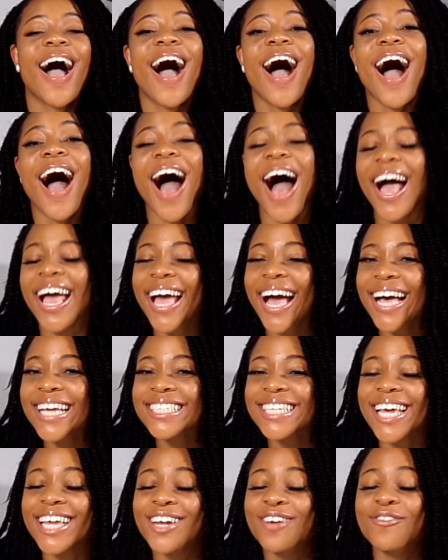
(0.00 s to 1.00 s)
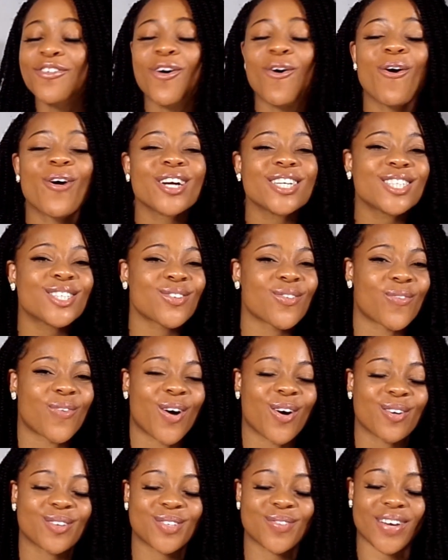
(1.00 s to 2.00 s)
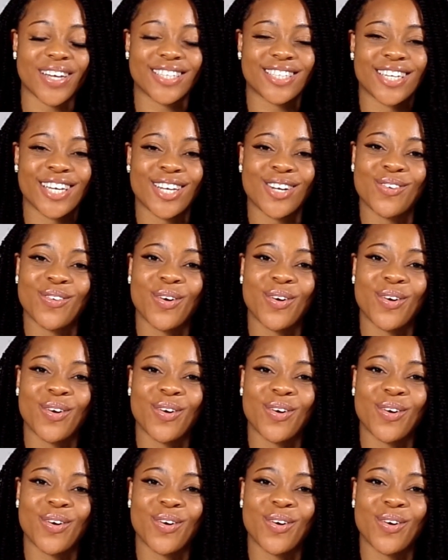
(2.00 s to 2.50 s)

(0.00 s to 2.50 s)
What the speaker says: Hi guys, and of course, welcome to my channel